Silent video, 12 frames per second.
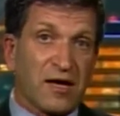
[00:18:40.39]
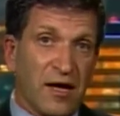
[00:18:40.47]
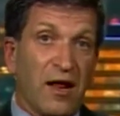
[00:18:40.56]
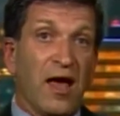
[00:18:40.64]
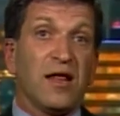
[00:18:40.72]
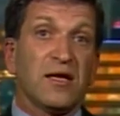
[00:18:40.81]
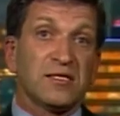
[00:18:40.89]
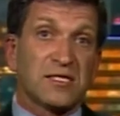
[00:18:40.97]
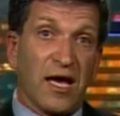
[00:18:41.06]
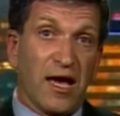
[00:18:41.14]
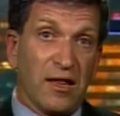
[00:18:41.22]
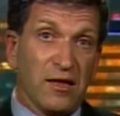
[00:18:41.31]
the
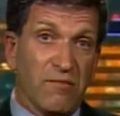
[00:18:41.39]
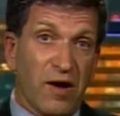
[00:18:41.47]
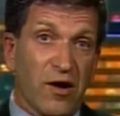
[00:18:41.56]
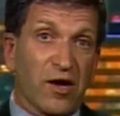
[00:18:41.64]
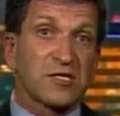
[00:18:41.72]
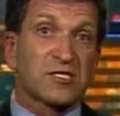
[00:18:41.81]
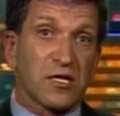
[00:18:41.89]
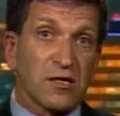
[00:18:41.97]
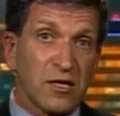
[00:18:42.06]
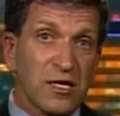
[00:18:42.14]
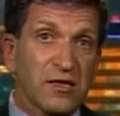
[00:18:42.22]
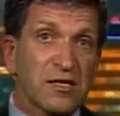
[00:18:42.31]
Canadians, and the Americans to
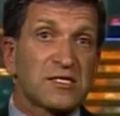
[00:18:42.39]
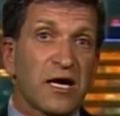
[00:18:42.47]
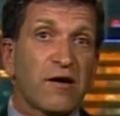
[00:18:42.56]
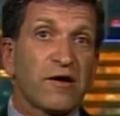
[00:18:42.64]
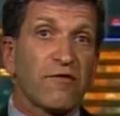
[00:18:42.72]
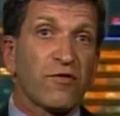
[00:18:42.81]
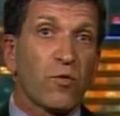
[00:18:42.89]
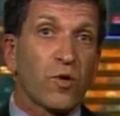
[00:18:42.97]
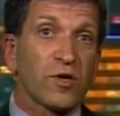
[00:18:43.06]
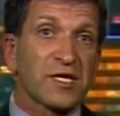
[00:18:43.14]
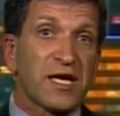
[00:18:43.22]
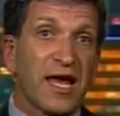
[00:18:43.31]
look at this area of the
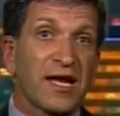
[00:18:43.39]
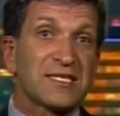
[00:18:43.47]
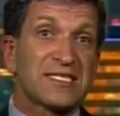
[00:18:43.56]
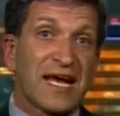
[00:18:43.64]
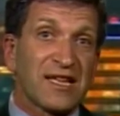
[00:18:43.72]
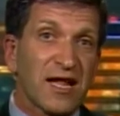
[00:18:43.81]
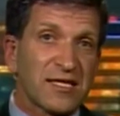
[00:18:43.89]
world again and say,